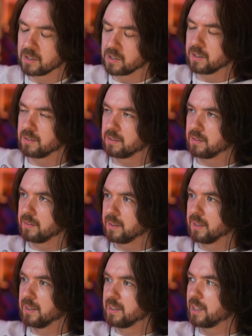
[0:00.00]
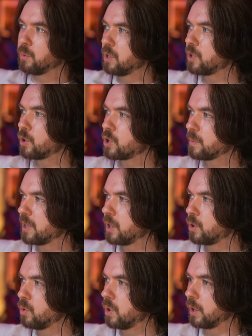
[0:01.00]
Cause it's like when you search something
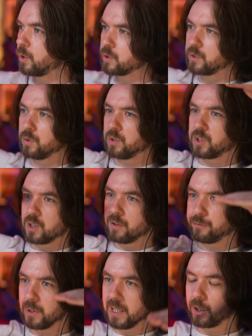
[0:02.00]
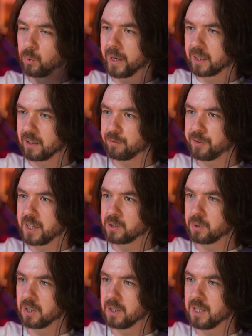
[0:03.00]
on Google, it goes through stuff really quick and then
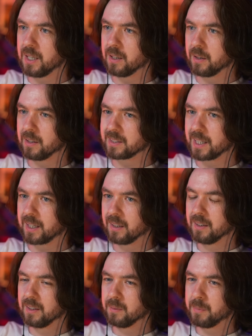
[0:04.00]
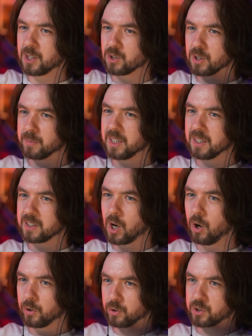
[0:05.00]
finds what you need. And it's like, imagine something that's
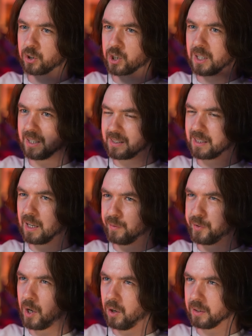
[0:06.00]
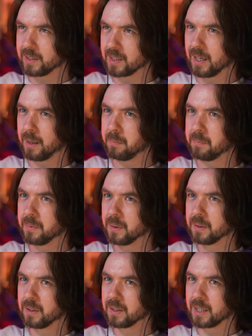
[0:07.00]
auto searching itself all the time,
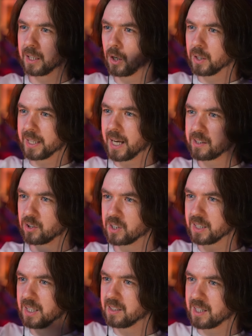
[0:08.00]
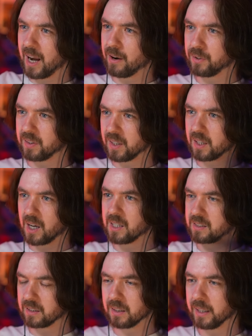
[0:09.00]
getting all the answers it needs to everything
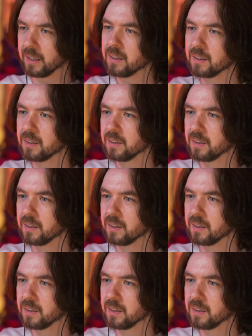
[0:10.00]
constantly.